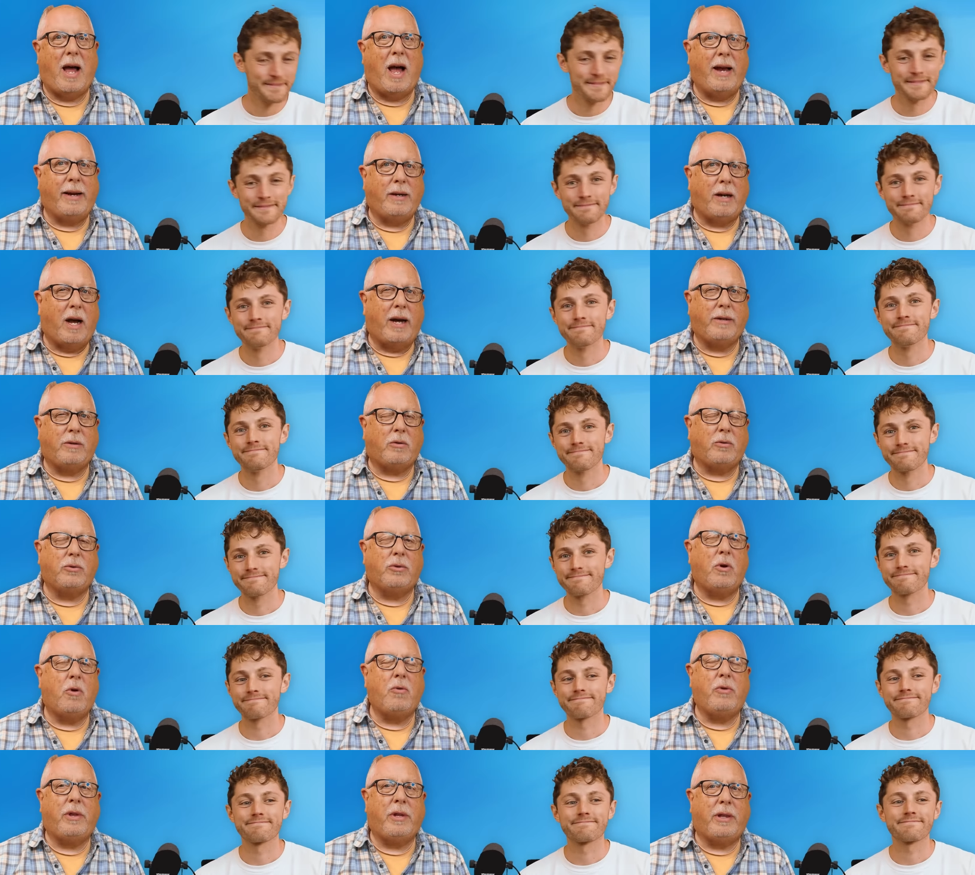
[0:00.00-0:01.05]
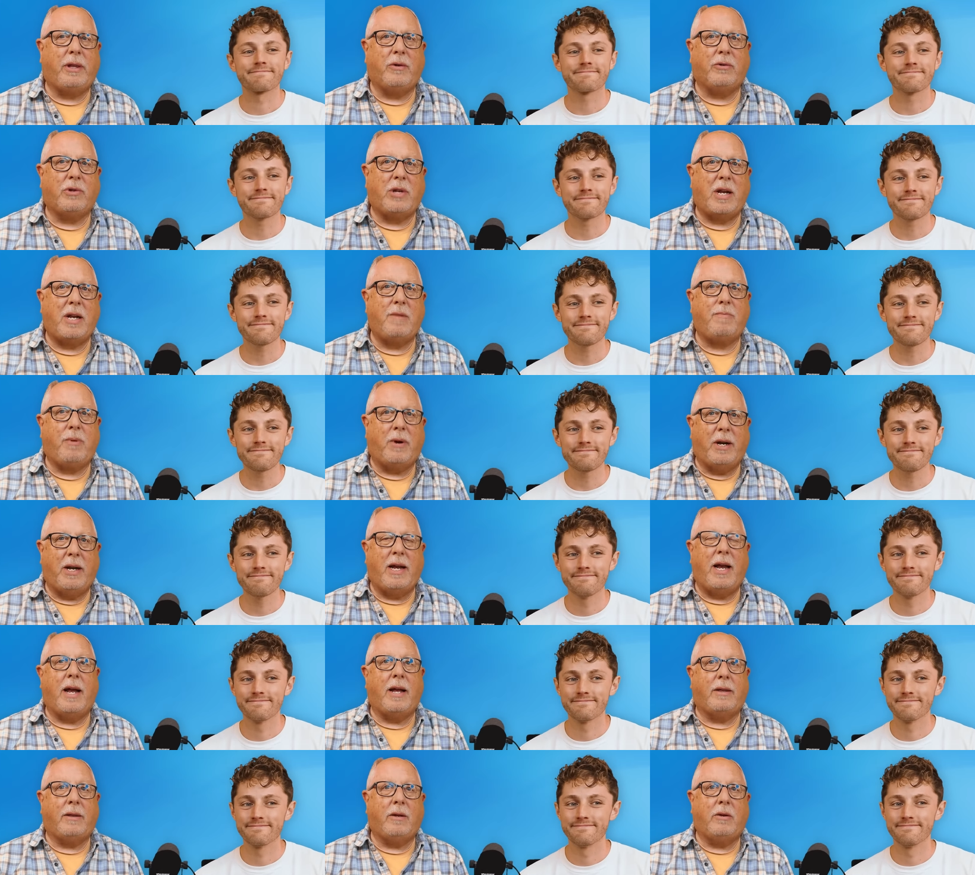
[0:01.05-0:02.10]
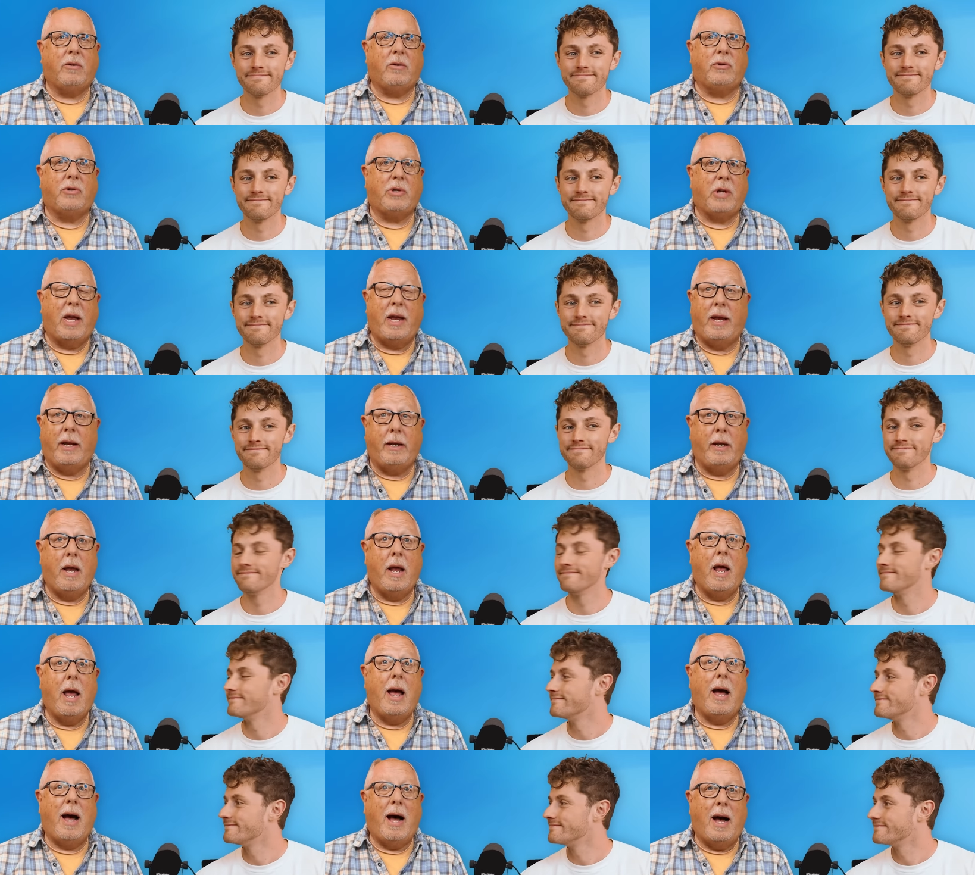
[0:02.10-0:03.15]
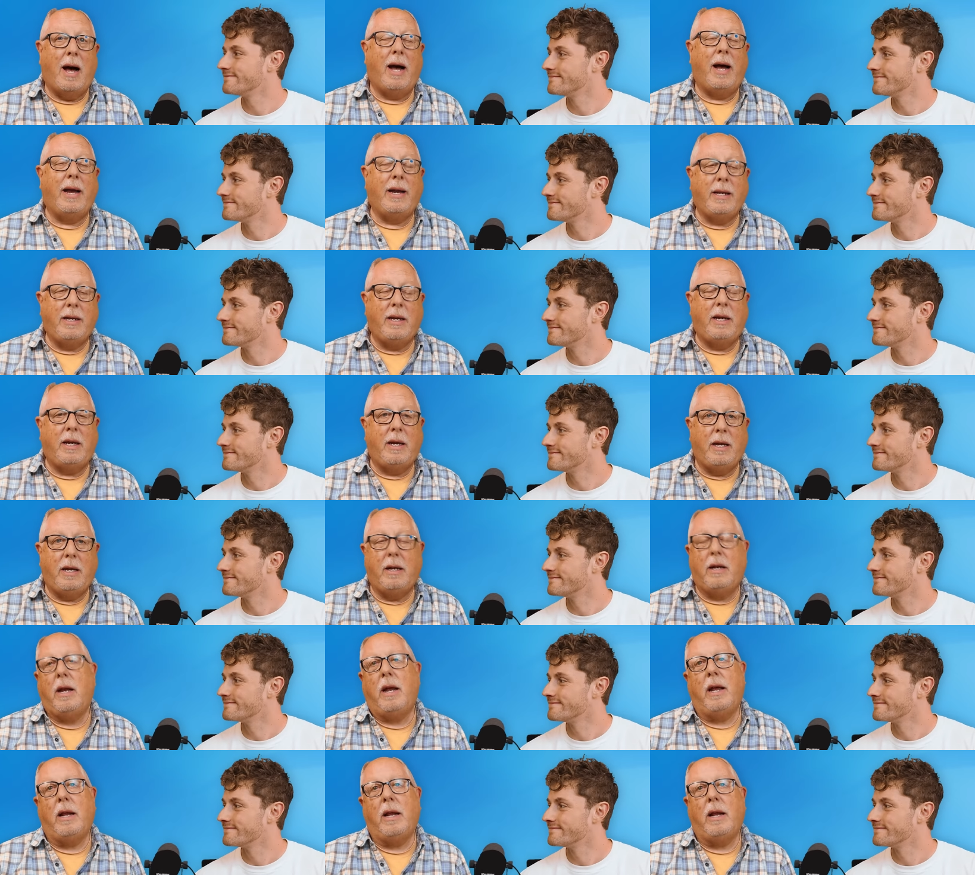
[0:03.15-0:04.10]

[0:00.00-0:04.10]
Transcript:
Speaker 1: I, I don't know that there's anybody out there saying I need